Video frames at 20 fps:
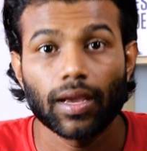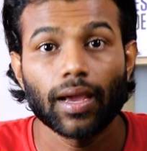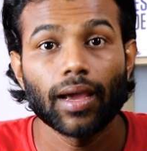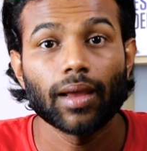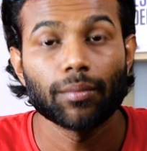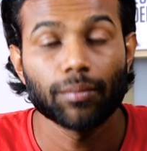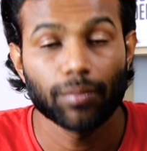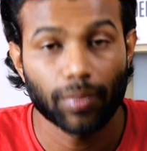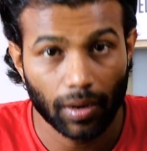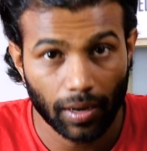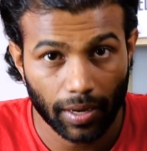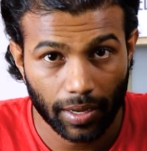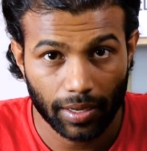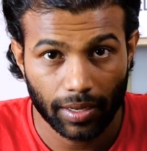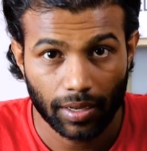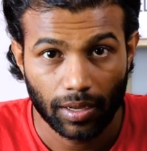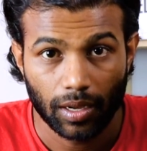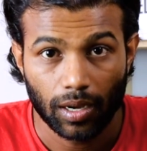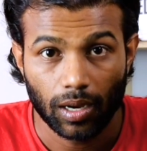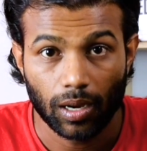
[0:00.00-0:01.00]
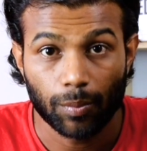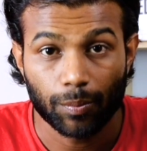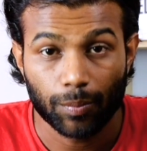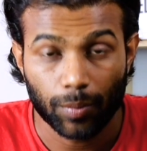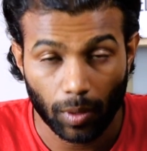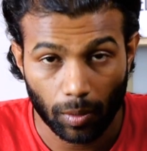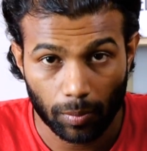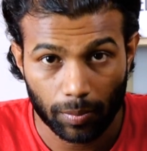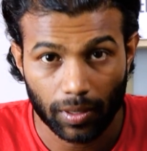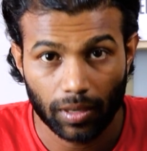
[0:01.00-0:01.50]
and buy a
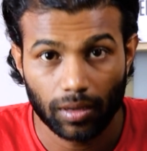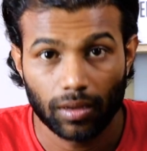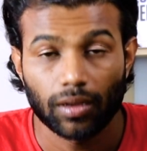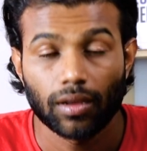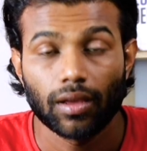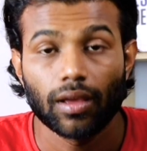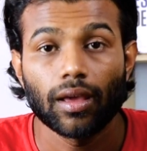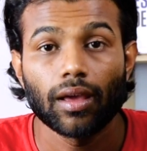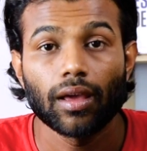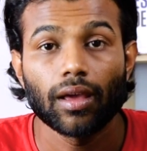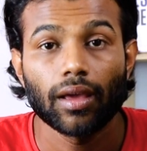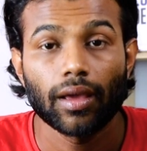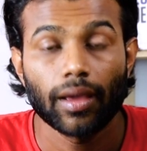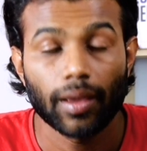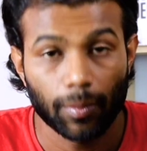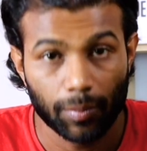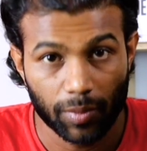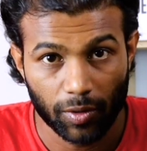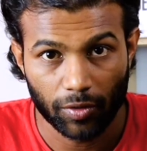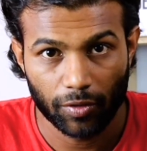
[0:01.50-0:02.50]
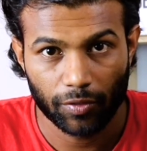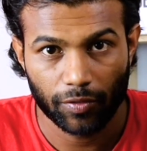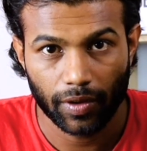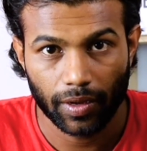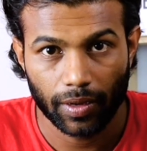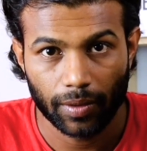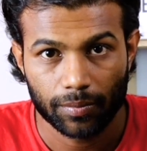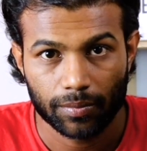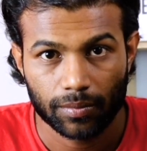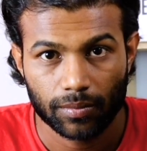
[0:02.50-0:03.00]
proper air
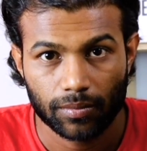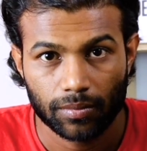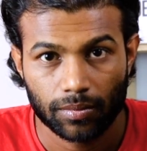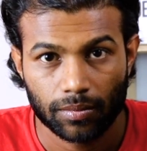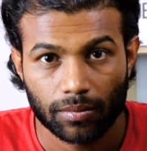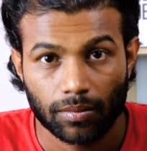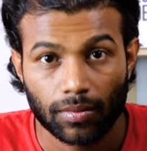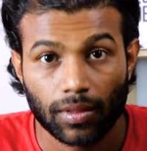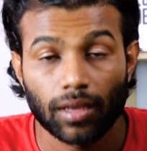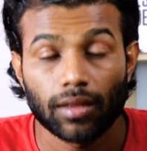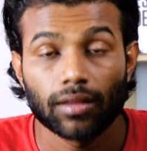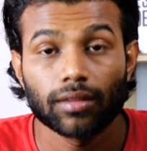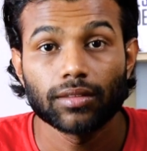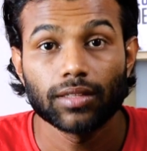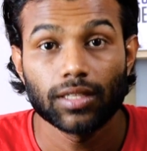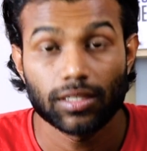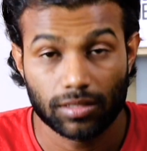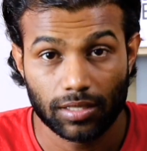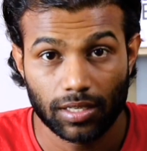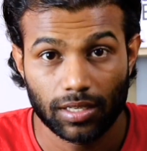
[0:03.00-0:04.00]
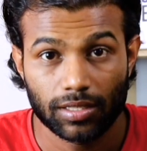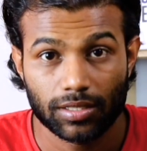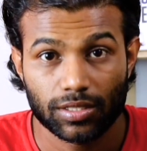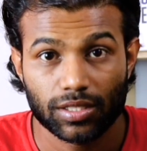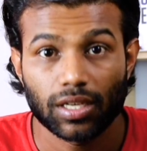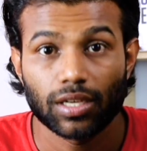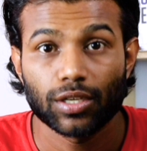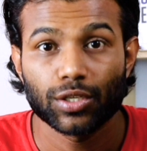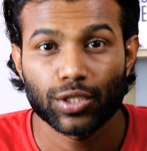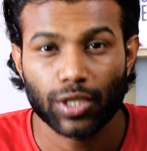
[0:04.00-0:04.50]
purifier. This
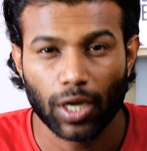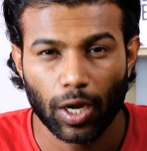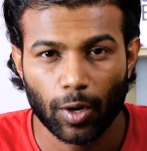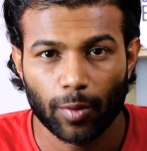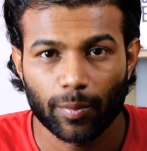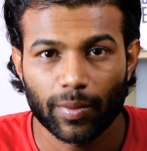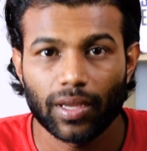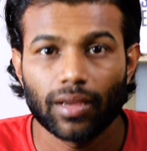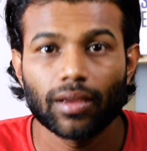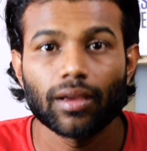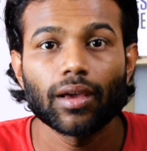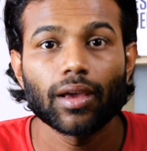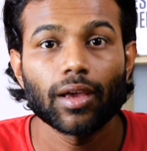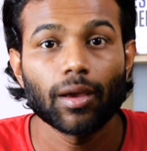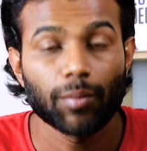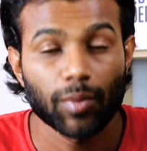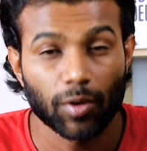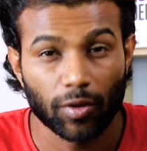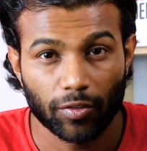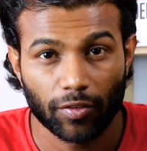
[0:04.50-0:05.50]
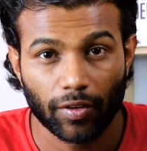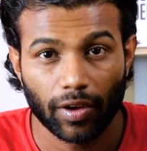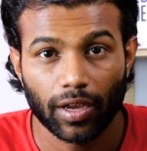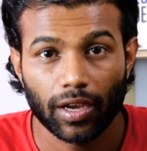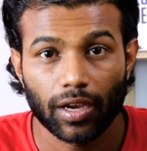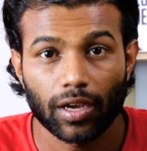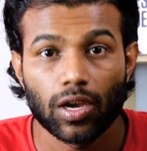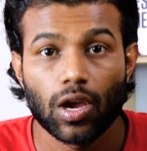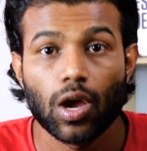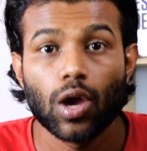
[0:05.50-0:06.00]
is Xiaomi Air
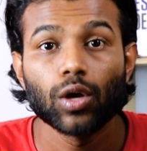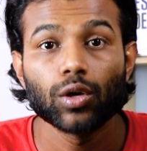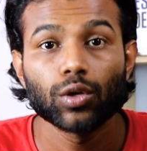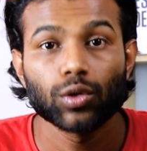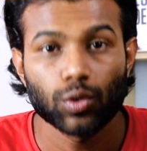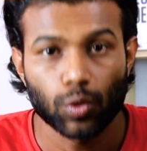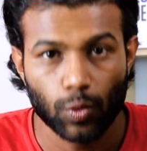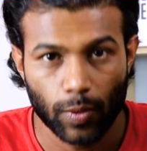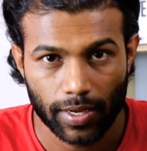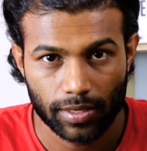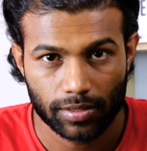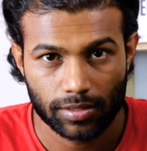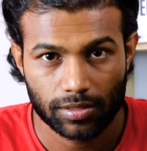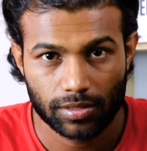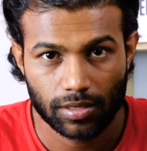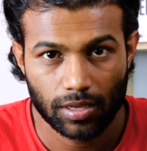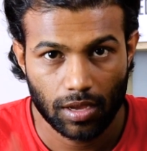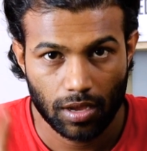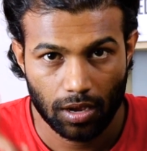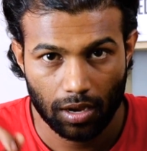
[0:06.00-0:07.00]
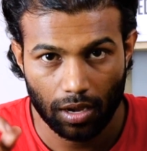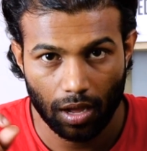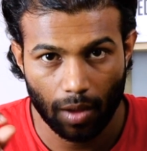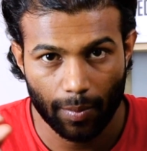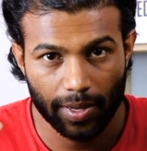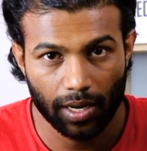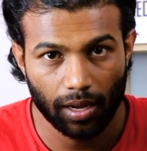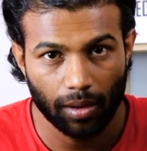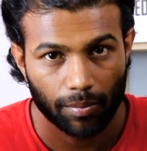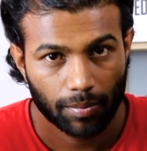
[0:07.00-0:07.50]
Purifier 2S
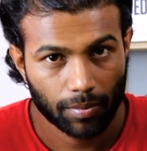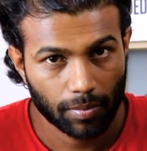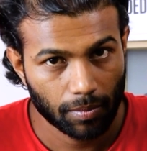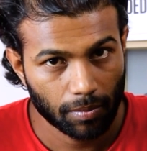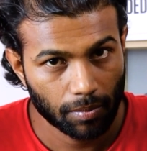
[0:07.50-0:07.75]
coming up.